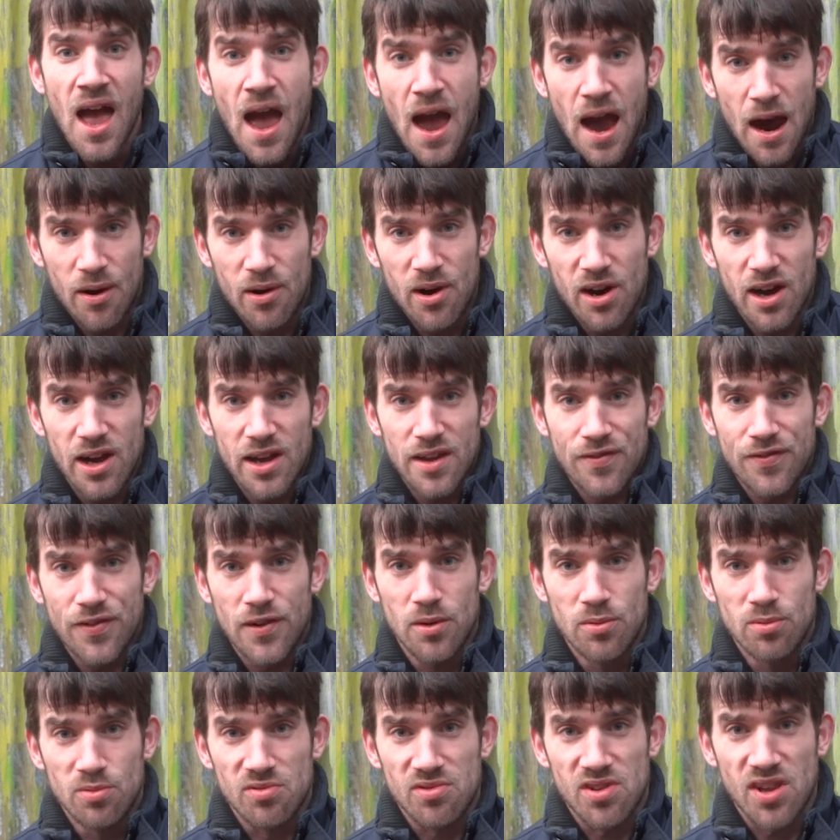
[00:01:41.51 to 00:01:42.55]
our
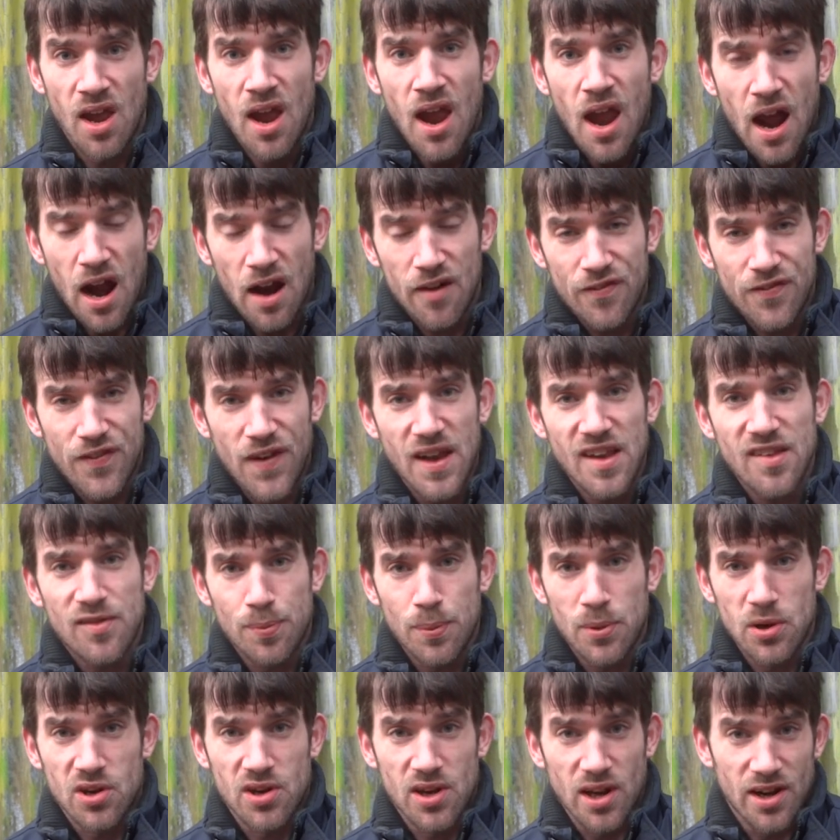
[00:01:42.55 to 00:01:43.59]
iPhones, our
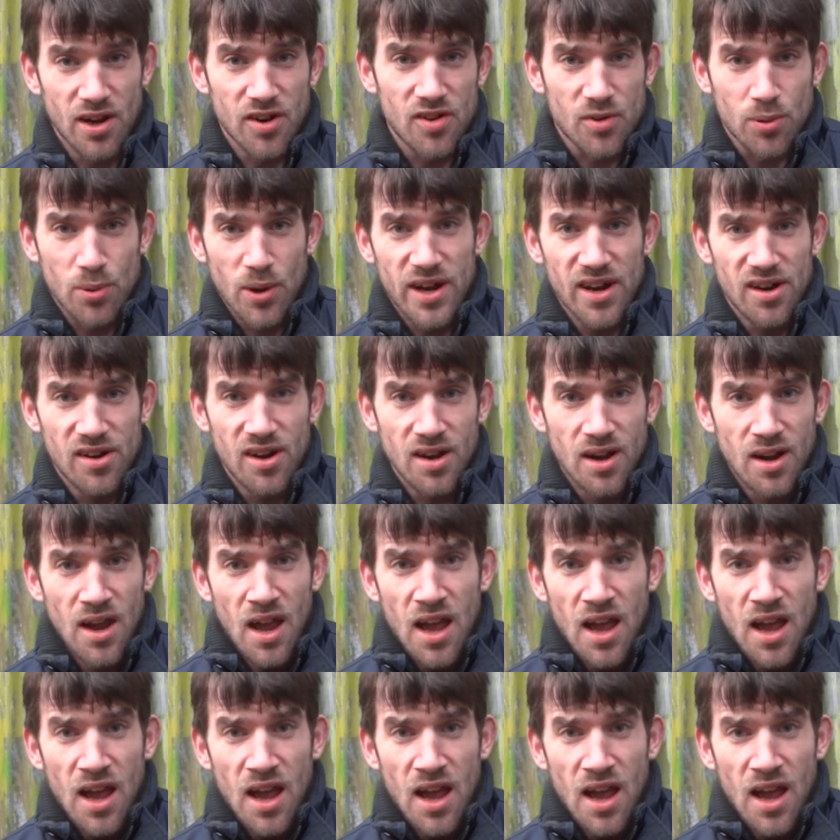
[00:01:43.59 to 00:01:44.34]
Facebook and our Twitter.